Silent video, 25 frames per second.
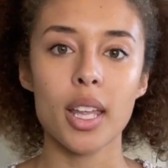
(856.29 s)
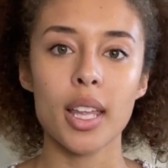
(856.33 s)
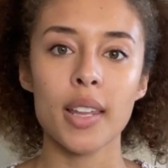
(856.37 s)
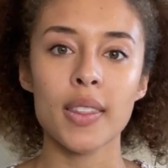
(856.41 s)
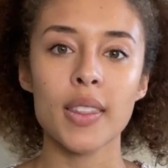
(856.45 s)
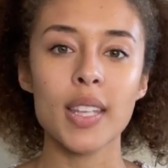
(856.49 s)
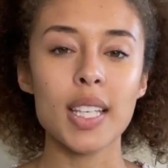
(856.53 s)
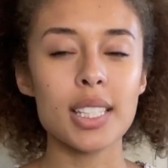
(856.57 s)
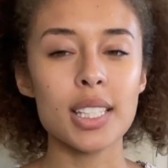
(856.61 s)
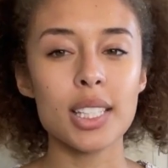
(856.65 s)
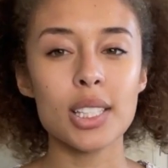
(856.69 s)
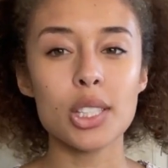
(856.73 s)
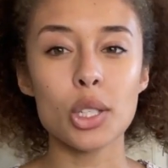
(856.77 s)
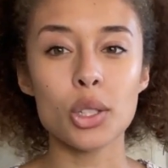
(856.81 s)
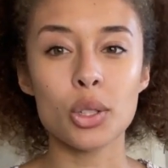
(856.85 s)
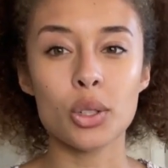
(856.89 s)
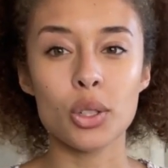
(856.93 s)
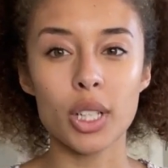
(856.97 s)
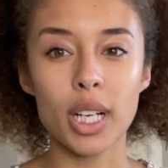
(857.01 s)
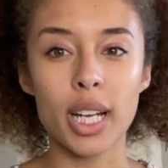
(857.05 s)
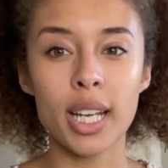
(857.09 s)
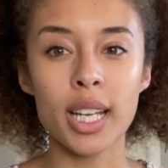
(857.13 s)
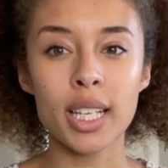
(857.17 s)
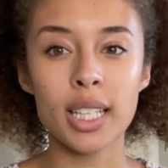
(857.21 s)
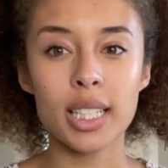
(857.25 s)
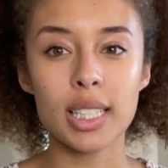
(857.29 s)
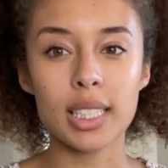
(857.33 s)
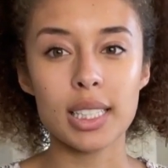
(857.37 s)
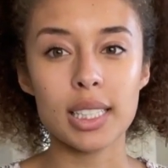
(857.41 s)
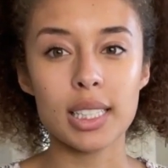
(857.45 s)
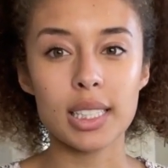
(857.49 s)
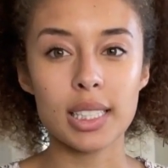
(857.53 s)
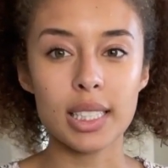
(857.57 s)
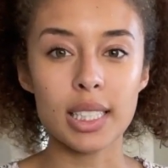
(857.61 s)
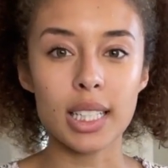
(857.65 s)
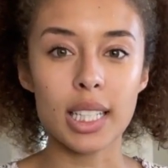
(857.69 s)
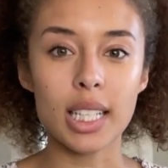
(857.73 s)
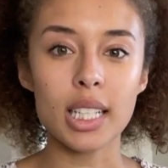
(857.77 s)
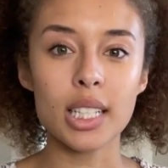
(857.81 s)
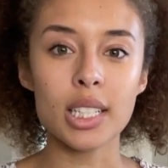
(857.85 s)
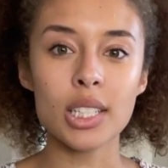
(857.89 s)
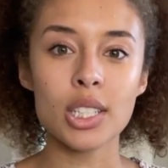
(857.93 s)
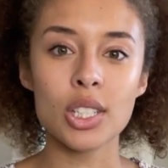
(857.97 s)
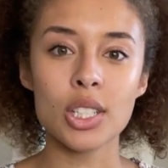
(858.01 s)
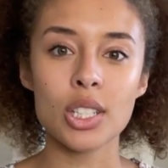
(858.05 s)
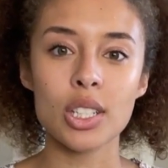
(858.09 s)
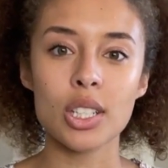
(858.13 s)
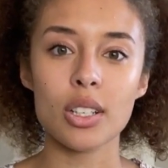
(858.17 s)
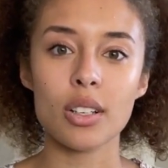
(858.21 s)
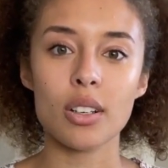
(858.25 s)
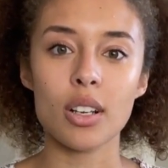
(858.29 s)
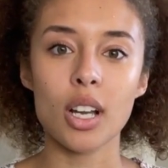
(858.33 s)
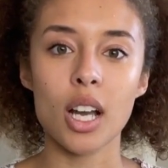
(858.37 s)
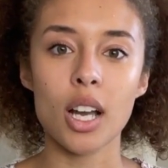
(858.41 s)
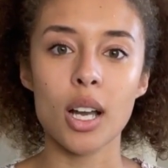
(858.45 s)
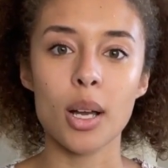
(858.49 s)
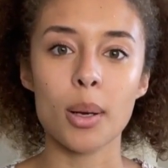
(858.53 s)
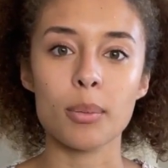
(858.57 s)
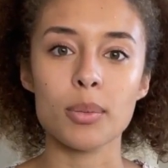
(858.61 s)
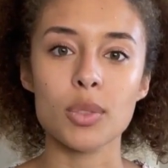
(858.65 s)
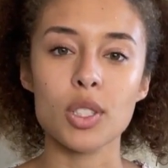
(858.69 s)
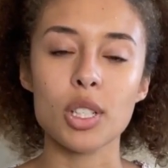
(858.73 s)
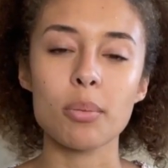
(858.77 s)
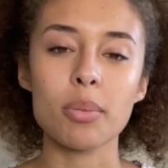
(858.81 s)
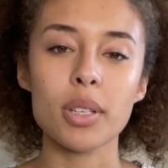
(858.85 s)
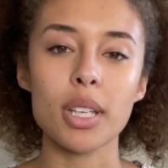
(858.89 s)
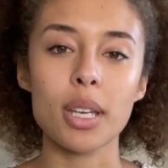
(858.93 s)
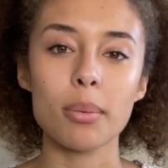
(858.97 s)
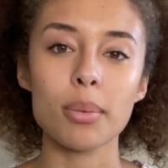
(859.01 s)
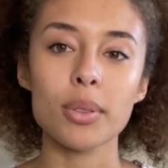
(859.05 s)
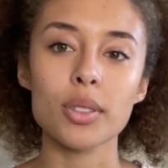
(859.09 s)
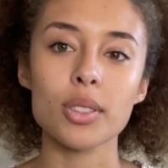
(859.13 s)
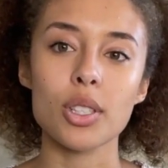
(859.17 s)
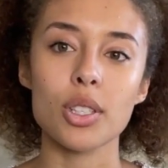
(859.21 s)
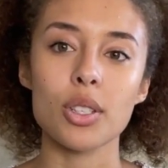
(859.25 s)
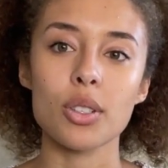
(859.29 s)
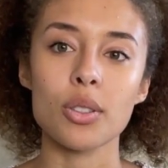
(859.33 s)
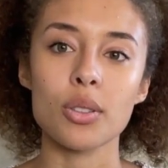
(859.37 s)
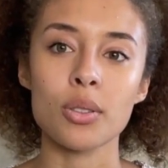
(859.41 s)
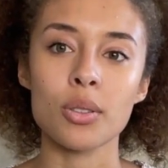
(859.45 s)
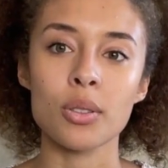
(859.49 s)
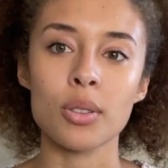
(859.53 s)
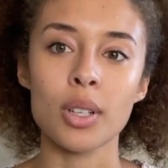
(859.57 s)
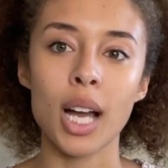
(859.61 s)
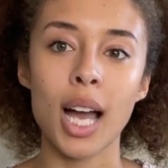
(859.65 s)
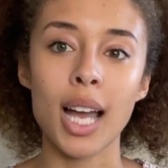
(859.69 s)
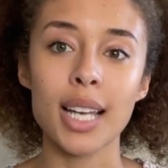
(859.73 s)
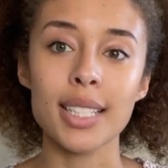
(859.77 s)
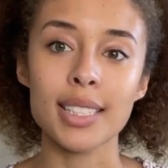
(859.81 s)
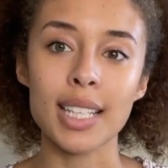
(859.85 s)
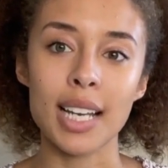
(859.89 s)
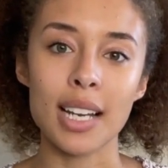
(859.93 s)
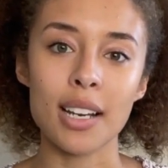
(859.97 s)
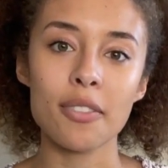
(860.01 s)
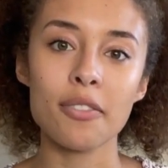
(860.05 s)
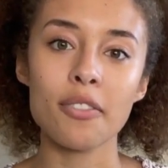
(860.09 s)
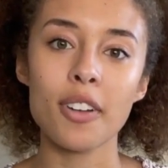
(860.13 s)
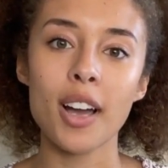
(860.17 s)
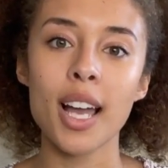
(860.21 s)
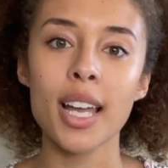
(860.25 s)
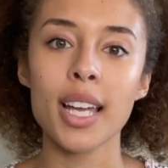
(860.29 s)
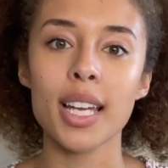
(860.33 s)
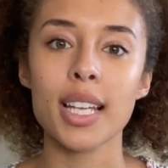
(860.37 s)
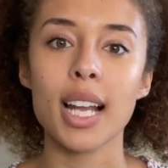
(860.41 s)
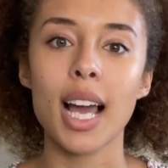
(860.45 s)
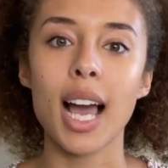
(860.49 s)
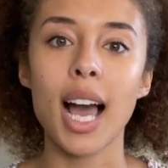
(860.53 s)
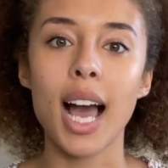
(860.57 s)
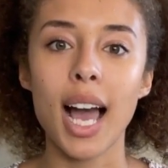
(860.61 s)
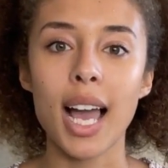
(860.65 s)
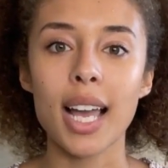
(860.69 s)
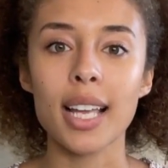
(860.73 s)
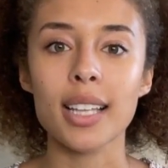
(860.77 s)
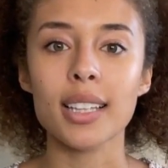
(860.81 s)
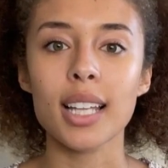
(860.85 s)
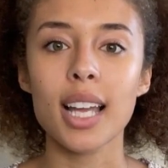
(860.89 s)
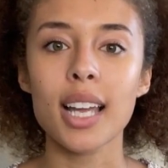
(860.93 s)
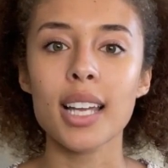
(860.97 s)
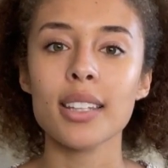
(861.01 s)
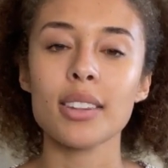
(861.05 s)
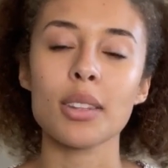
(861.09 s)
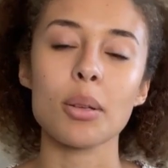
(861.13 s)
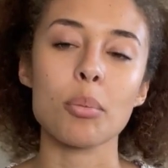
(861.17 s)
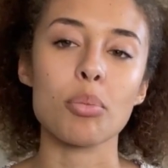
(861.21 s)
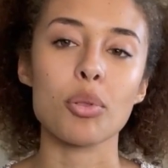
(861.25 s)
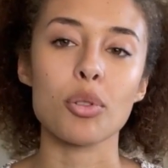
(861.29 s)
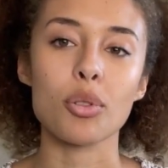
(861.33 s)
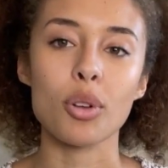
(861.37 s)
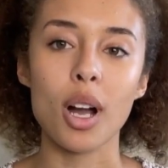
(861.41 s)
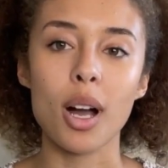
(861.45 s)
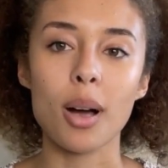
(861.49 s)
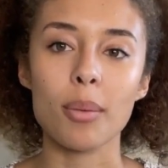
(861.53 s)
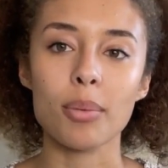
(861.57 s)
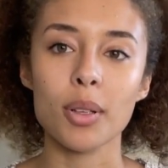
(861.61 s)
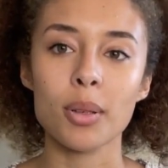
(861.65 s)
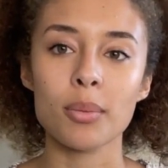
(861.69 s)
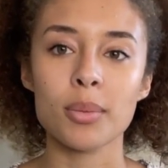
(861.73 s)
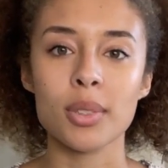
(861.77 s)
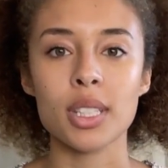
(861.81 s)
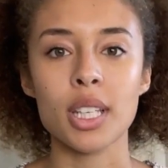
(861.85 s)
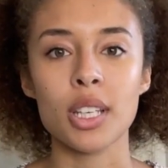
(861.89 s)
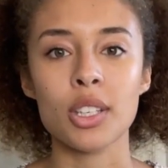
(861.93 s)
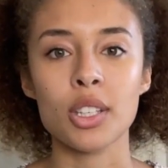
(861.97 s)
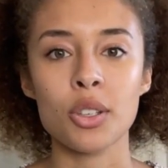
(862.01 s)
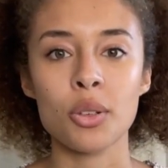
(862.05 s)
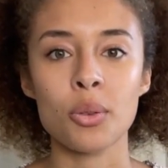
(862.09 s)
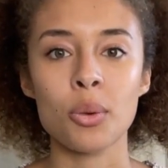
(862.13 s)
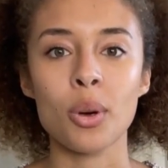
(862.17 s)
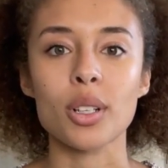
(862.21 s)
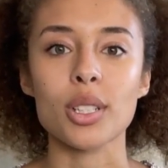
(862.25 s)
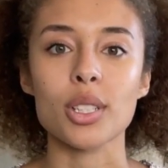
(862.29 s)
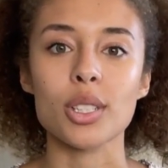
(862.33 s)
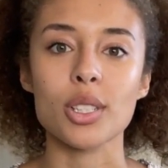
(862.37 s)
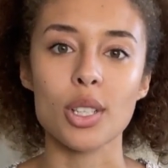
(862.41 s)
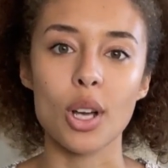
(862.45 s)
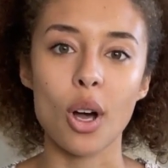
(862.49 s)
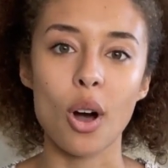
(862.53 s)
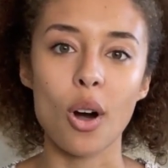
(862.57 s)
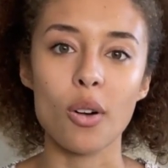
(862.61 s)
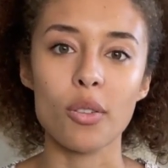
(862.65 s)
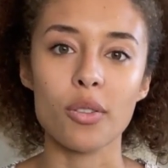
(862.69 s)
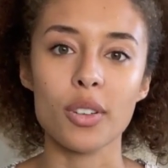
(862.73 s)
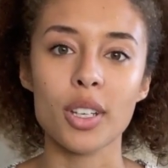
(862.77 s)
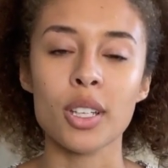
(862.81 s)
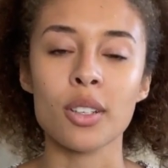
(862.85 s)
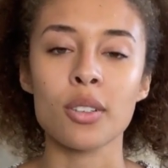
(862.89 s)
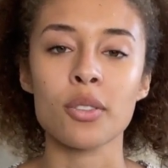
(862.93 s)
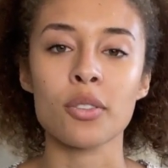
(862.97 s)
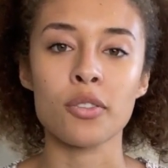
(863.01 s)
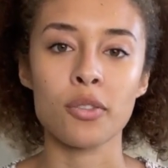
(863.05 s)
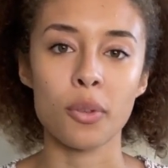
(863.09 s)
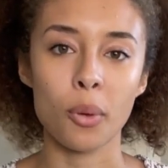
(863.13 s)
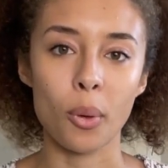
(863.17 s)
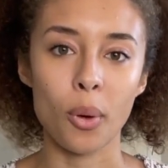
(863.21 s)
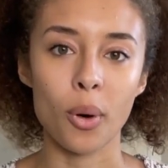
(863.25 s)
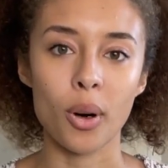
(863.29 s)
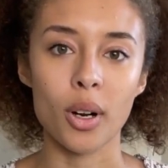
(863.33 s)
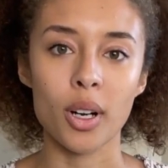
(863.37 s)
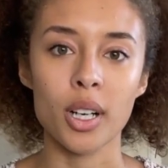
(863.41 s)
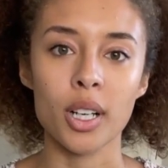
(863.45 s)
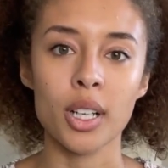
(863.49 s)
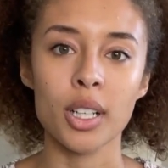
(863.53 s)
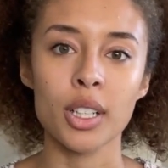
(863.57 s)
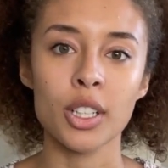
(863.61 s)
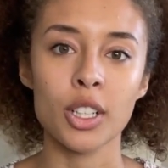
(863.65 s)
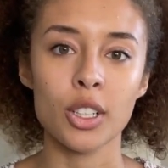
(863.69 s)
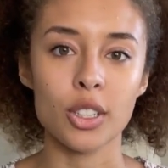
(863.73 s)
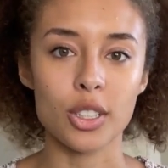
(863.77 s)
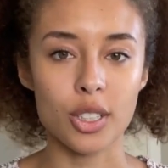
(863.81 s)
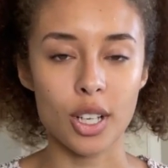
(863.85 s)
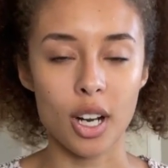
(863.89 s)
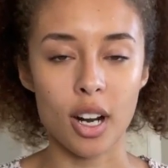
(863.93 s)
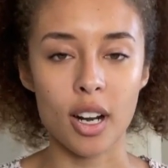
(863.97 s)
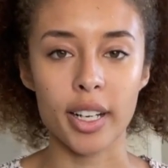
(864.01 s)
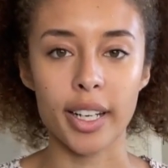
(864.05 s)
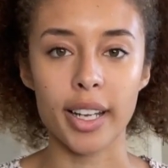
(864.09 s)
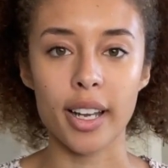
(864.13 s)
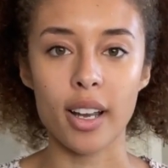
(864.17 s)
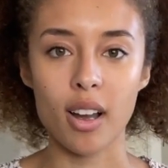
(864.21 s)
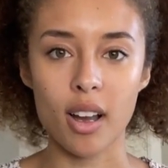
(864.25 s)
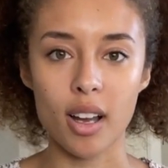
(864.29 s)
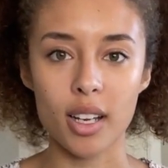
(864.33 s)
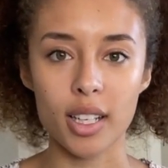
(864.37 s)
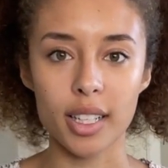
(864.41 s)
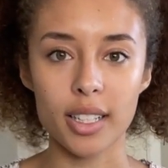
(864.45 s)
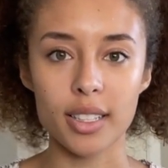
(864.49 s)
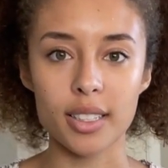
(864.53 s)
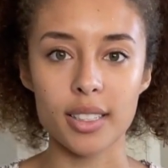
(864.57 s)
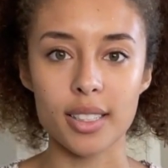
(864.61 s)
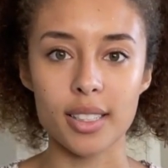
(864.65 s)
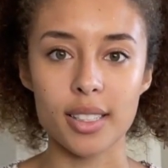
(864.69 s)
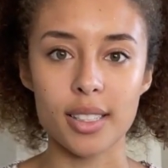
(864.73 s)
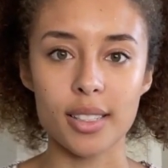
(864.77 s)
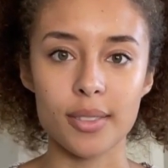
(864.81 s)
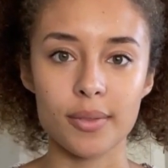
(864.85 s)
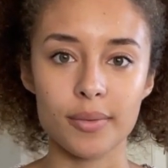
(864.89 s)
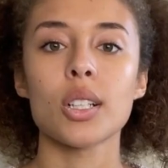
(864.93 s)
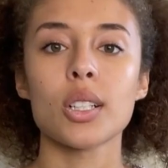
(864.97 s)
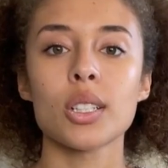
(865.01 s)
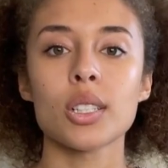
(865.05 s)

this is a great niche to be able to identify and highlight the problems that you are solving for your target audience.